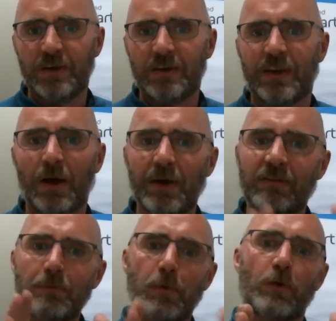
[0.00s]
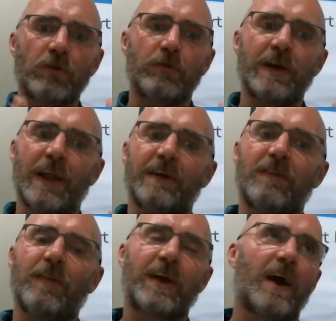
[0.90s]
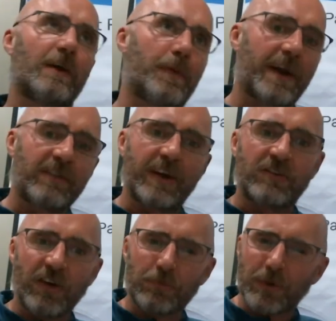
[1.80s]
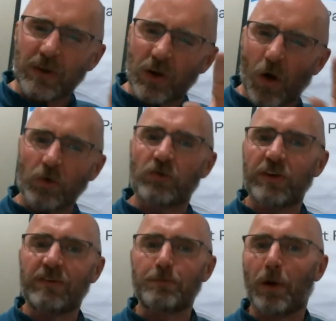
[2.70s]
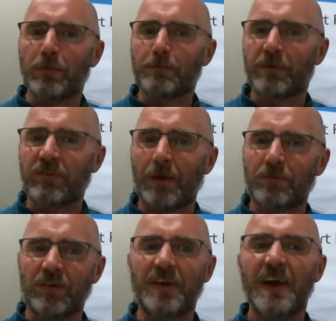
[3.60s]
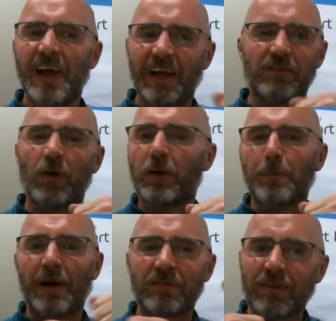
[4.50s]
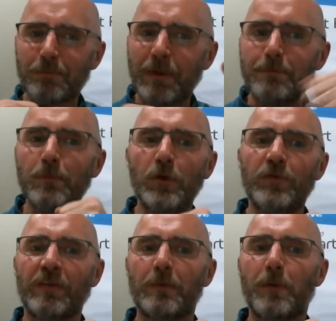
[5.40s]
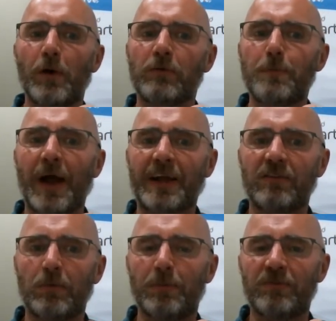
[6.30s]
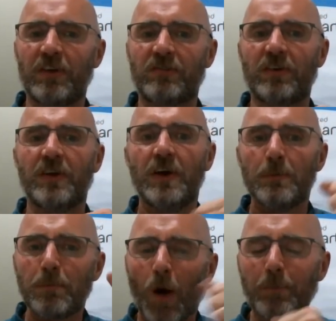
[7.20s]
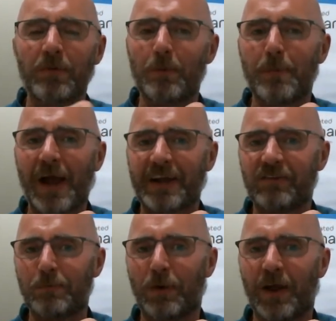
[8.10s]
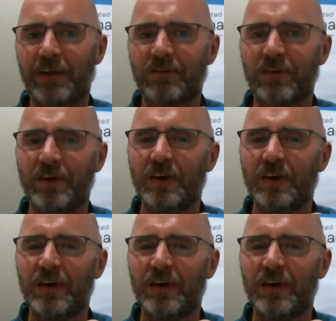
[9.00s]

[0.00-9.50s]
Now, it's important to realize that the chiropractic adjustment, contrary to public perception, is not about simply moving the bones back into position, popping them back into place.